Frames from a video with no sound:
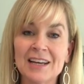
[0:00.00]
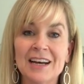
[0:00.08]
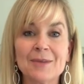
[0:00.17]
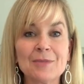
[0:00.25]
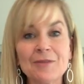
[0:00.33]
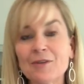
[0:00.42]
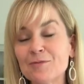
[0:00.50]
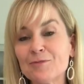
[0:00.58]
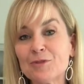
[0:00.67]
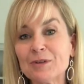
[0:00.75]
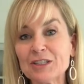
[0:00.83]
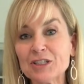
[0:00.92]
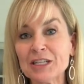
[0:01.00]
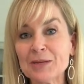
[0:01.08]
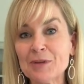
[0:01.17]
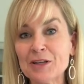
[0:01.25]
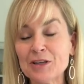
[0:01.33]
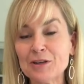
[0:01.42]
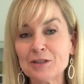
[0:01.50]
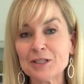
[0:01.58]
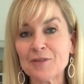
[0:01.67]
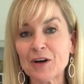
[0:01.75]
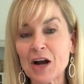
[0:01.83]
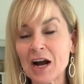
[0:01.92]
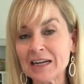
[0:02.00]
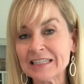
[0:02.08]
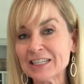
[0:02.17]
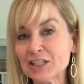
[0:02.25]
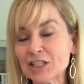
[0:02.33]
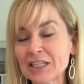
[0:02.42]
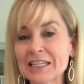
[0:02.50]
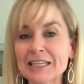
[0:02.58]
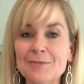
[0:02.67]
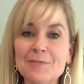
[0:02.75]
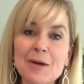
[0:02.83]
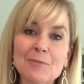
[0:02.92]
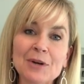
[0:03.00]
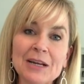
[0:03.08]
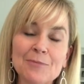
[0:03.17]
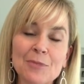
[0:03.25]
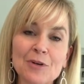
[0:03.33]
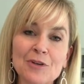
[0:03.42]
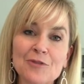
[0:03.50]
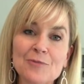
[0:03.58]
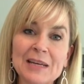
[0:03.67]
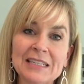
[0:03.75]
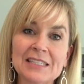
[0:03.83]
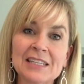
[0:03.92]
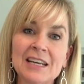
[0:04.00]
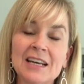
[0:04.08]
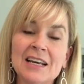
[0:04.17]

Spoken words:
They've traditionally been used for cognition and memory improvement.